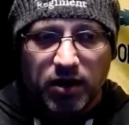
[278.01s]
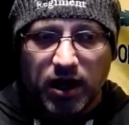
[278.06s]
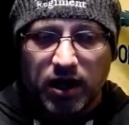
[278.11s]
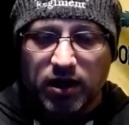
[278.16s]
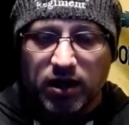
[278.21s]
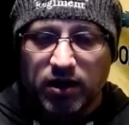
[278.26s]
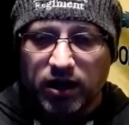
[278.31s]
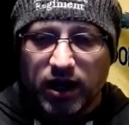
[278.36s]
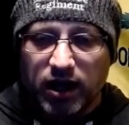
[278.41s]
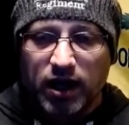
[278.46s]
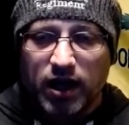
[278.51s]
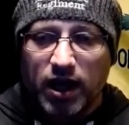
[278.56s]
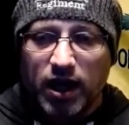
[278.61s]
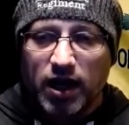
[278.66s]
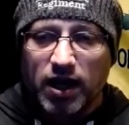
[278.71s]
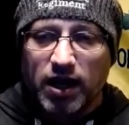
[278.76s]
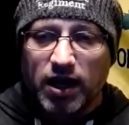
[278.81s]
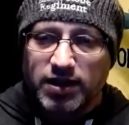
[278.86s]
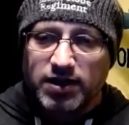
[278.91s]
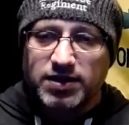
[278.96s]
And
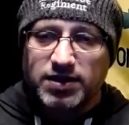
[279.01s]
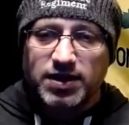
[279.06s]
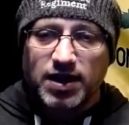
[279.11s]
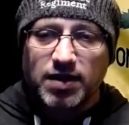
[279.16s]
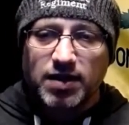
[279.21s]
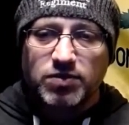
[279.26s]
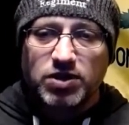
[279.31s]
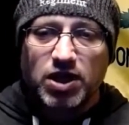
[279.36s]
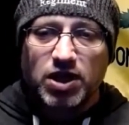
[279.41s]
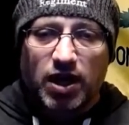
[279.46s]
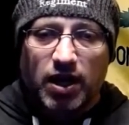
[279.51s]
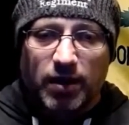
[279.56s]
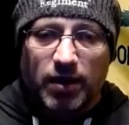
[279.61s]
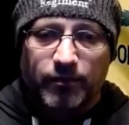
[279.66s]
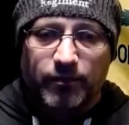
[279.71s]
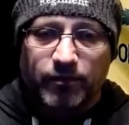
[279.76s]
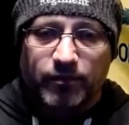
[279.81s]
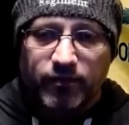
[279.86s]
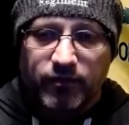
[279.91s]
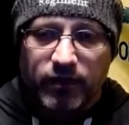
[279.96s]
at the same
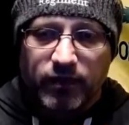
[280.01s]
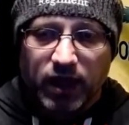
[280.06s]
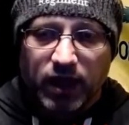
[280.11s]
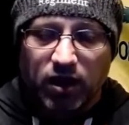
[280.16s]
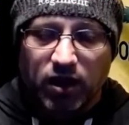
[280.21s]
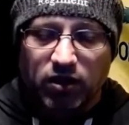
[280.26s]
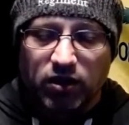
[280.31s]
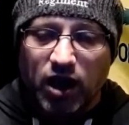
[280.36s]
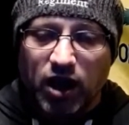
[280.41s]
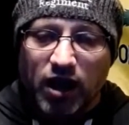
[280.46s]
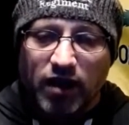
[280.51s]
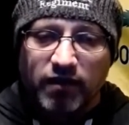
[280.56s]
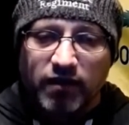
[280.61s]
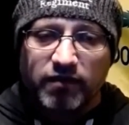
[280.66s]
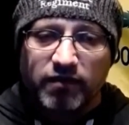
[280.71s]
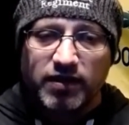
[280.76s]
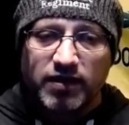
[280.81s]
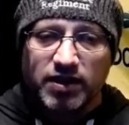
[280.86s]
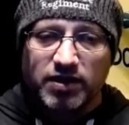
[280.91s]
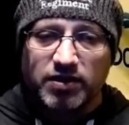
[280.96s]
time, a lot
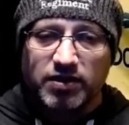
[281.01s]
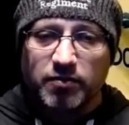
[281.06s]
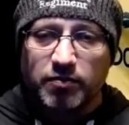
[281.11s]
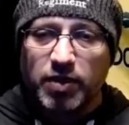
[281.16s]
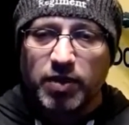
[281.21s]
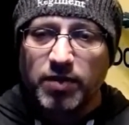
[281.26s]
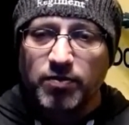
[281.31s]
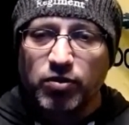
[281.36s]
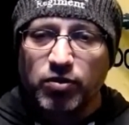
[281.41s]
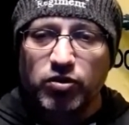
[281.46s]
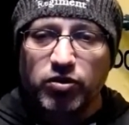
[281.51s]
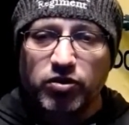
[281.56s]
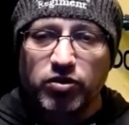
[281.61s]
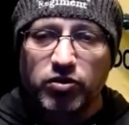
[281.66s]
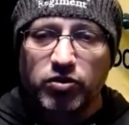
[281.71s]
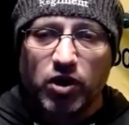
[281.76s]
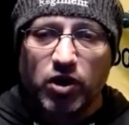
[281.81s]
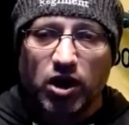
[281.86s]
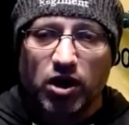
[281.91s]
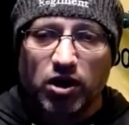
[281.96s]
of the people
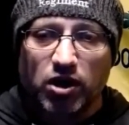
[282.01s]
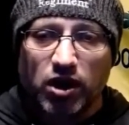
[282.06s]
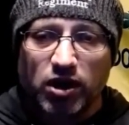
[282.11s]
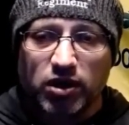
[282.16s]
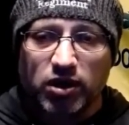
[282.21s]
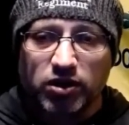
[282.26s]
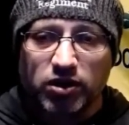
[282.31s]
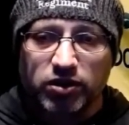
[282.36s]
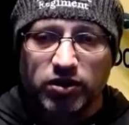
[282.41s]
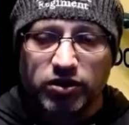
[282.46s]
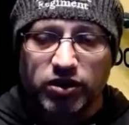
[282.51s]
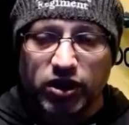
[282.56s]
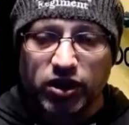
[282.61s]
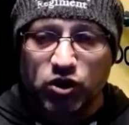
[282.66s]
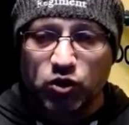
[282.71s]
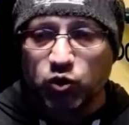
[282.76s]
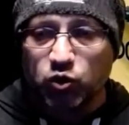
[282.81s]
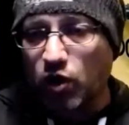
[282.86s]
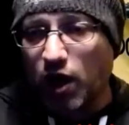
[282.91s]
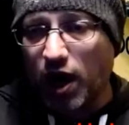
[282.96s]
who are
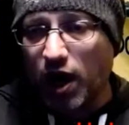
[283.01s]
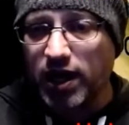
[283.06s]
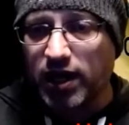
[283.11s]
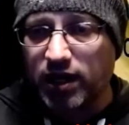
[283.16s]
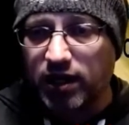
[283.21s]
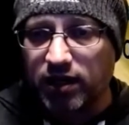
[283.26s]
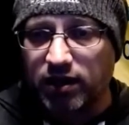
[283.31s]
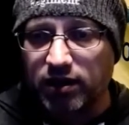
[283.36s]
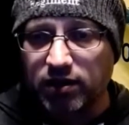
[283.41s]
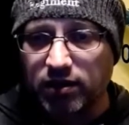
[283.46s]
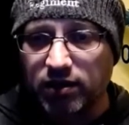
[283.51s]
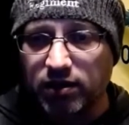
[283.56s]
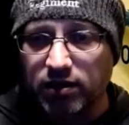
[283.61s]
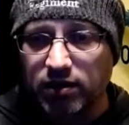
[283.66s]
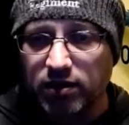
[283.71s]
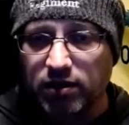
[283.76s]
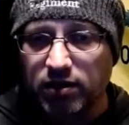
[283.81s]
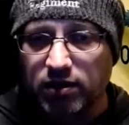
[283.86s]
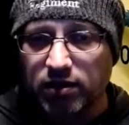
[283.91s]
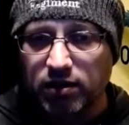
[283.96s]
decrying
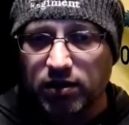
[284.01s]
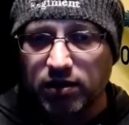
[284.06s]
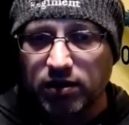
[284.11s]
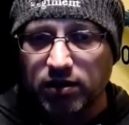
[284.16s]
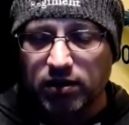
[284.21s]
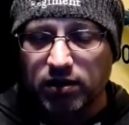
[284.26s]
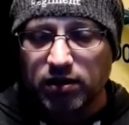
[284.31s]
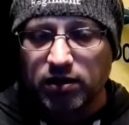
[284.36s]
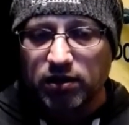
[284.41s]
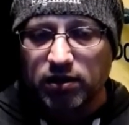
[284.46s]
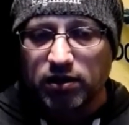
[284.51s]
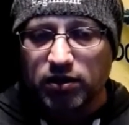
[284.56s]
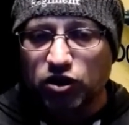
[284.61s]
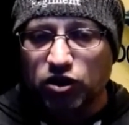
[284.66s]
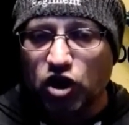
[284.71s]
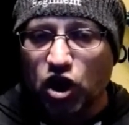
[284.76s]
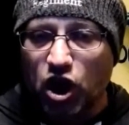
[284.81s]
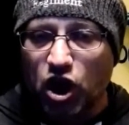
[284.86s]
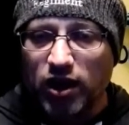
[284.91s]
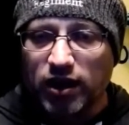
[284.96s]

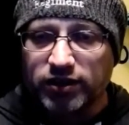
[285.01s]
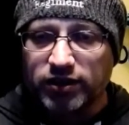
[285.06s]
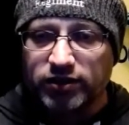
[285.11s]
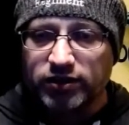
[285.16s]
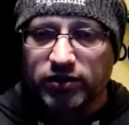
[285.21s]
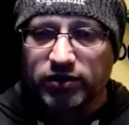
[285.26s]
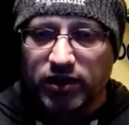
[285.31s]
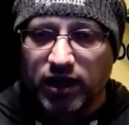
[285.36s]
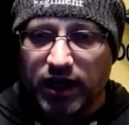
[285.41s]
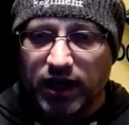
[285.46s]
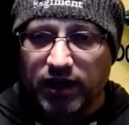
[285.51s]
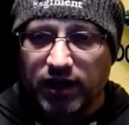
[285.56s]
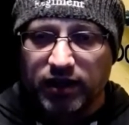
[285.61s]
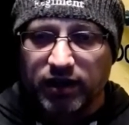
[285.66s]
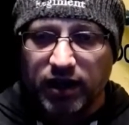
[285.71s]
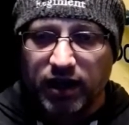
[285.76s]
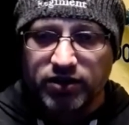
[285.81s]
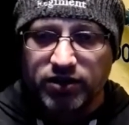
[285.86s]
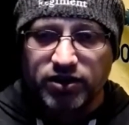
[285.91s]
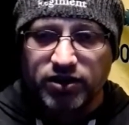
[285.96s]
laws like
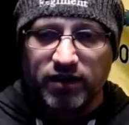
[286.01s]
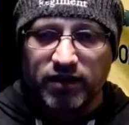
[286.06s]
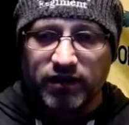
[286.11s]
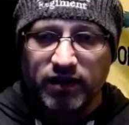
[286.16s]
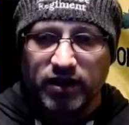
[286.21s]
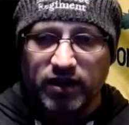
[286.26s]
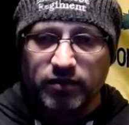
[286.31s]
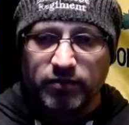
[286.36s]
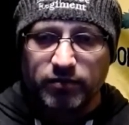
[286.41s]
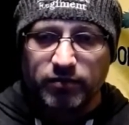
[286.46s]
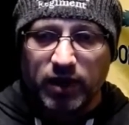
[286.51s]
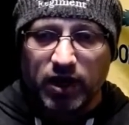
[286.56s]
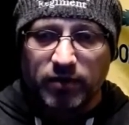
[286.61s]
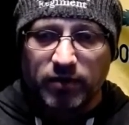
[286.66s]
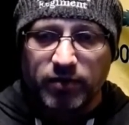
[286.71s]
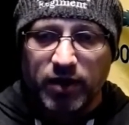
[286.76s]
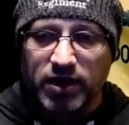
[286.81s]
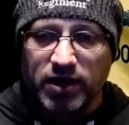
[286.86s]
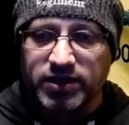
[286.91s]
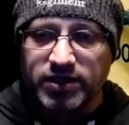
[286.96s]
HIV
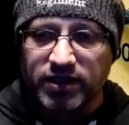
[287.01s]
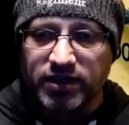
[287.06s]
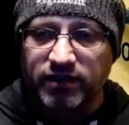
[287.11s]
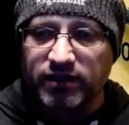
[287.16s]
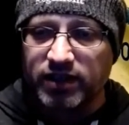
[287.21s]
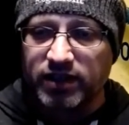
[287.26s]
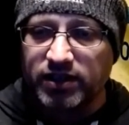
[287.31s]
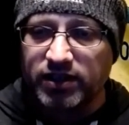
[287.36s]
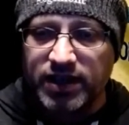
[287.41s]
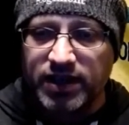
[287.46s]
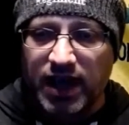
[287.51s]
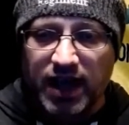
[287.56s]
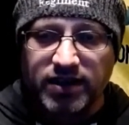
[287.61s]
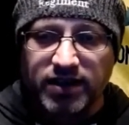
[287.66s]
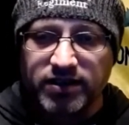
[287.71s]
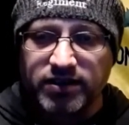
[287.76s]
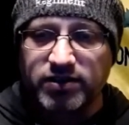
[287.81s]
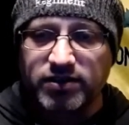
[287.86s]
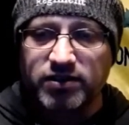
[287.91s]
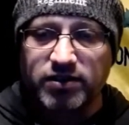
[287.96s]
positivity
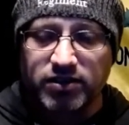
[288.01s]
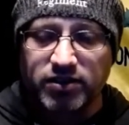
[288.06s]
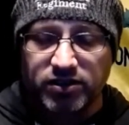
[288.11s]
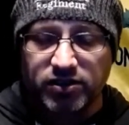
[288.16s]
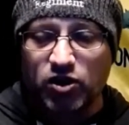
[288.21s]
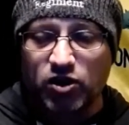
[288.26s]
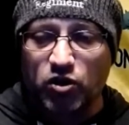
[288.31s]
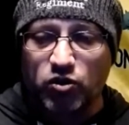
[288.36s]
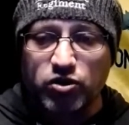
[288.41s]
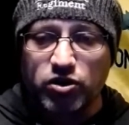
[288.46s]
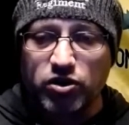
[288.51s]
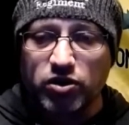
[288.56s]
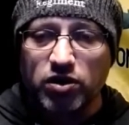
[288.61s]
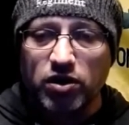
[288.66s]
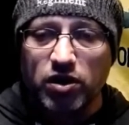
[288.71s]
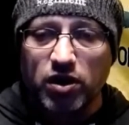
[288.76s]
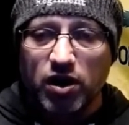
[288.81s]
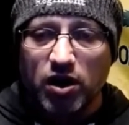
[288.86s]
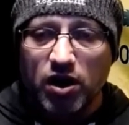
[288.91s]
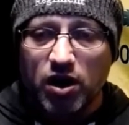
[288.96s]
status
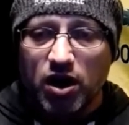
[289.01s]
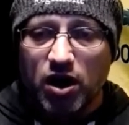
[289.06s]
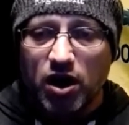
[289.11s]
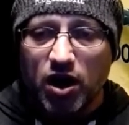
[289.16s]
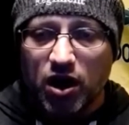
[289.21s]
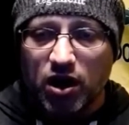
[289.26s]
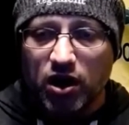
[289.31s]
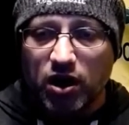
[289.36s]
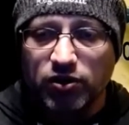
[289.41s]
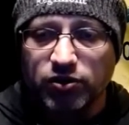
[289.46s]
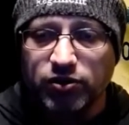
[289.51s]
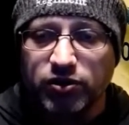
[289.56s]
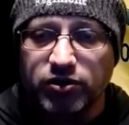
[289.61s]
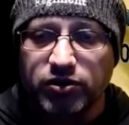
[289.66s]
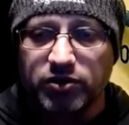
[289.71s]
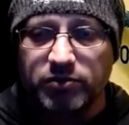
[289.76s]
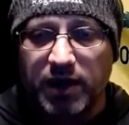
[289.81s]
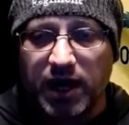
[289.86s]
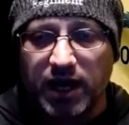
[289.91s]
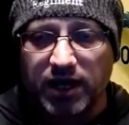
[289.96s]
disclosure are also
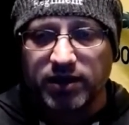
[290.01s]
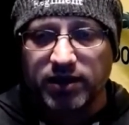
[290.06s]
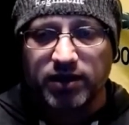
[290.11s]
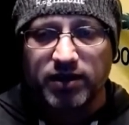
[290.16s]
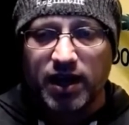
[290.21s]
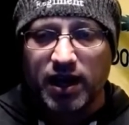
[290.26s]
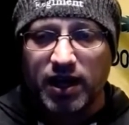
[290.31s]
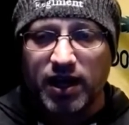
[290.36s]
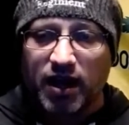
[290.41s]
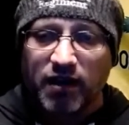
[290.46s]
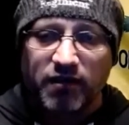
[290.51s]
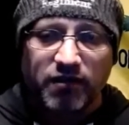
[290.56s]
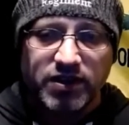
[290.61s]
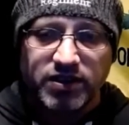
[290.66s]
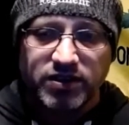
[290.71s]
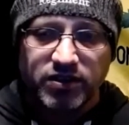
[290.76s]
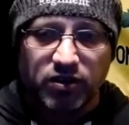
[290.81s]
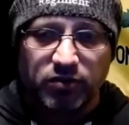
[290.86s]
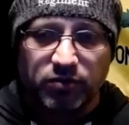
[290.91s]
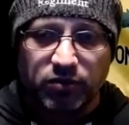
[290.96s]
demanding that
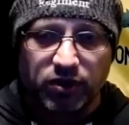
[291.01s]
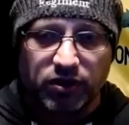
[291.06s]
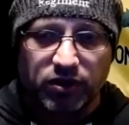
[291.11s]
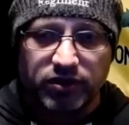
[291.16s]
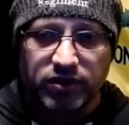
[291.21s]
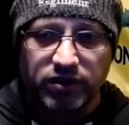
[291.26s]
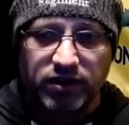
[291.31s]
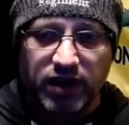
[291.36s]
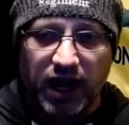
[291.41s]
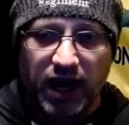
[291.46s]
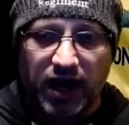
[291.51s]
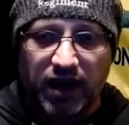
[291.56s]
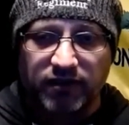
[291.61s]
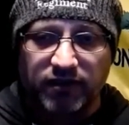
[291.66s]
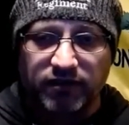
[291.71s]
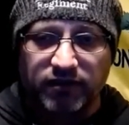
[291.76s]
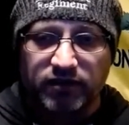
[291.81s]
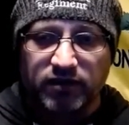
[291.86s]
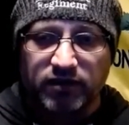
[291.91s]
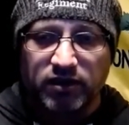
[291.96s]
every single person
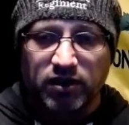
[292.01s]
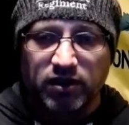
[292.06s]
have